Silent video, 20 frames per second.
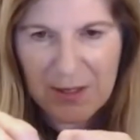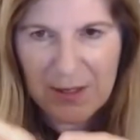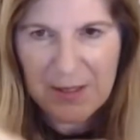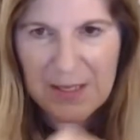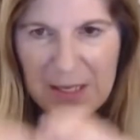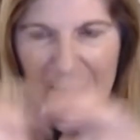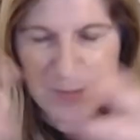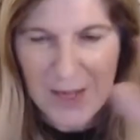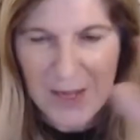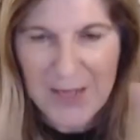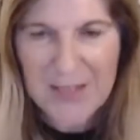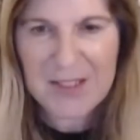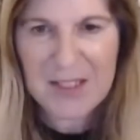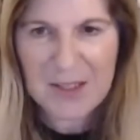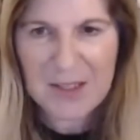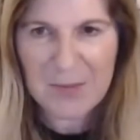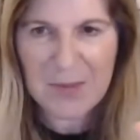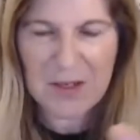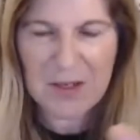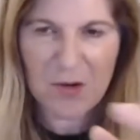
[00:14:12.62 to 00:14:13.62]
in my
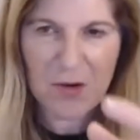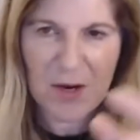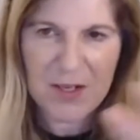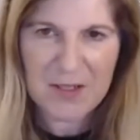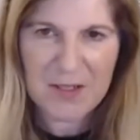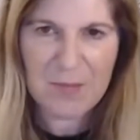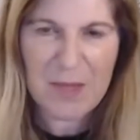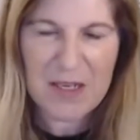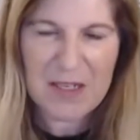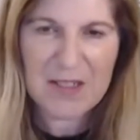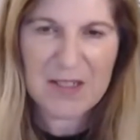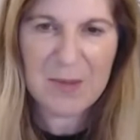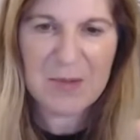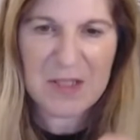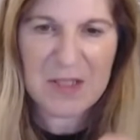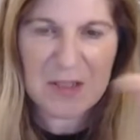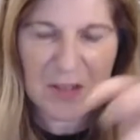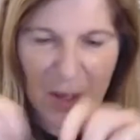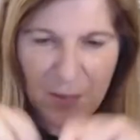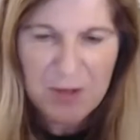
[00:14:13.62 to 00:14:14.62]
team and across many teams
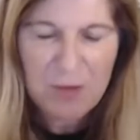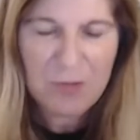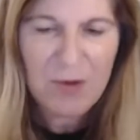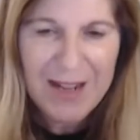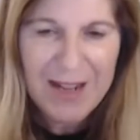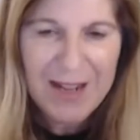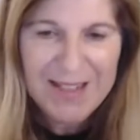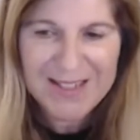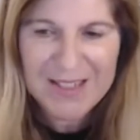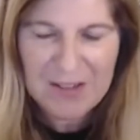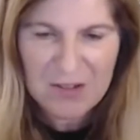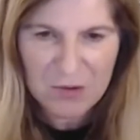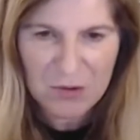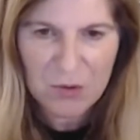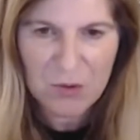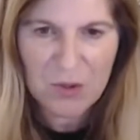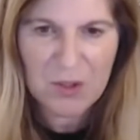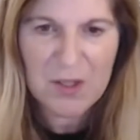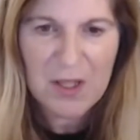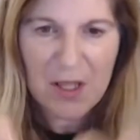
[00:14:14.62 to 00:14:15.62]
in the company, writes in the
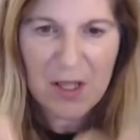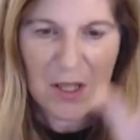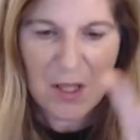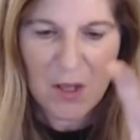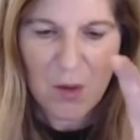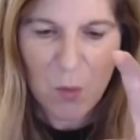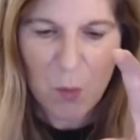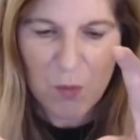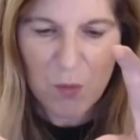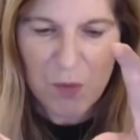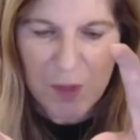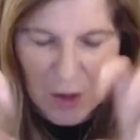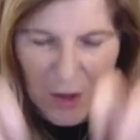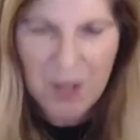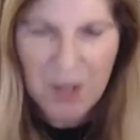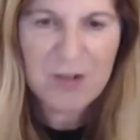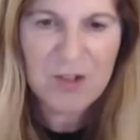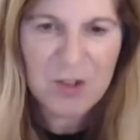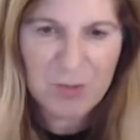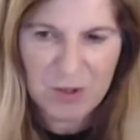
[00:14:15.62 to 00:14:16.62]
tool their
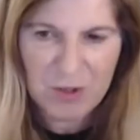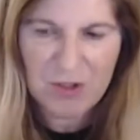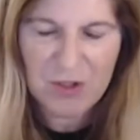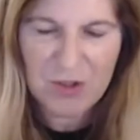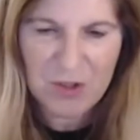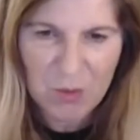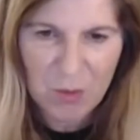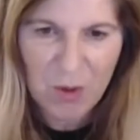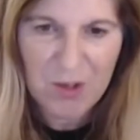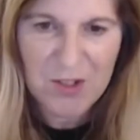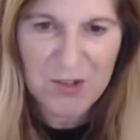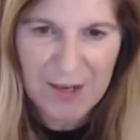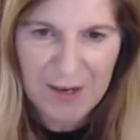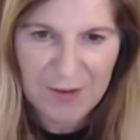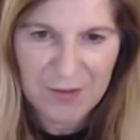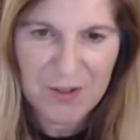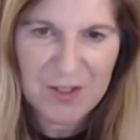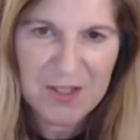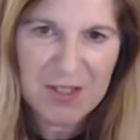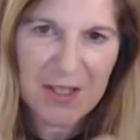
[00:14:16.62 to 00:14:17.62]
contribution towards our
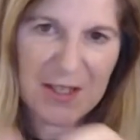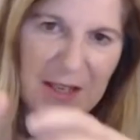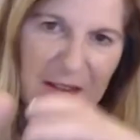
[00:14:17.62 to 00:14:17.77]
efforts.